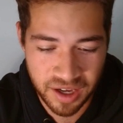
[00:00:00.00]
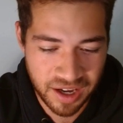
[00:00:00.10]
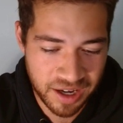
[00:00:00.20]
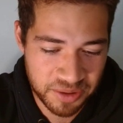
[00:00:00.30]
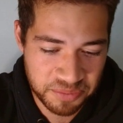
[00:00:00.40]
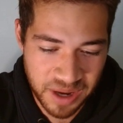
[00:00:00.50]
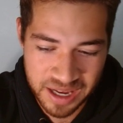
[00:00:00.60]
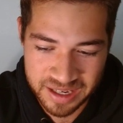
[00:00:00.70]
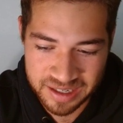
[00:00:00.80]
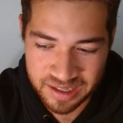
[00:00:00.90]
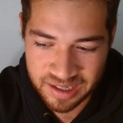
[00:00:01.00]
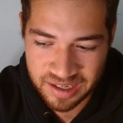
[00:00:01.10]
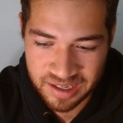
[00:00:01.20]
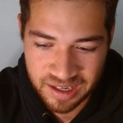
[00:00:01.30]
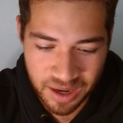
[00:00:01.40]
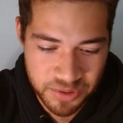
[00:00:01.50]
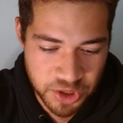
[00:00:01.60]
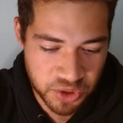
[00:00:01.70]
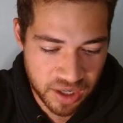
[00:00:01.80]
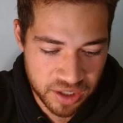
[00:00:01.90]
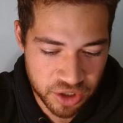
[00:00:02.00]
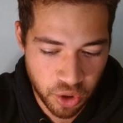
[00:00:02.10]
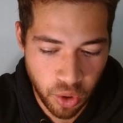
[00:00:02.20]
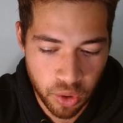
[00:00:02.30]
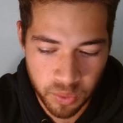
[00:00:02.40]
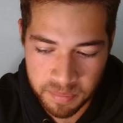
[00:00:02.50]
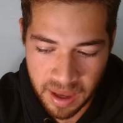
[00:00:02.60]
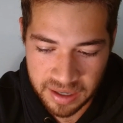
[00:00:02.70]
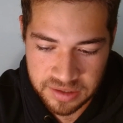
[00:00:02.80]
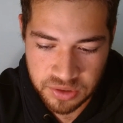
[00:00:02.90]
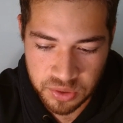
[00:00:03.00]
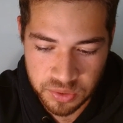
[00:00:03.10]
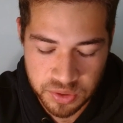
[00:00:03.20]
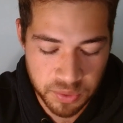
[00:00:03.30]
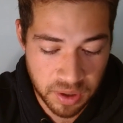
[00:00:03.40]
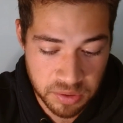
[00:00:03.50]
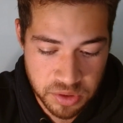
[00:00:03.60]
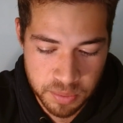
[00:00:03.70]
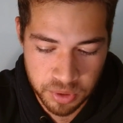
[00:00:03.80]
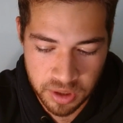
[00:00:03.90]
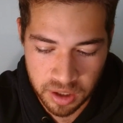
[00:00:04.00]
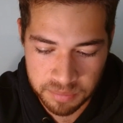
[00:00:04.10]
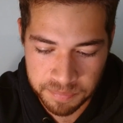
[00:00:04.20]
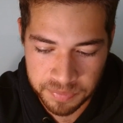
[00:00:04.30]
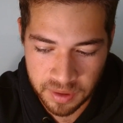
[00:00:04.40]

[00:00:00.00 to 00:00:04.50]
I could go all the way back to when I was super young.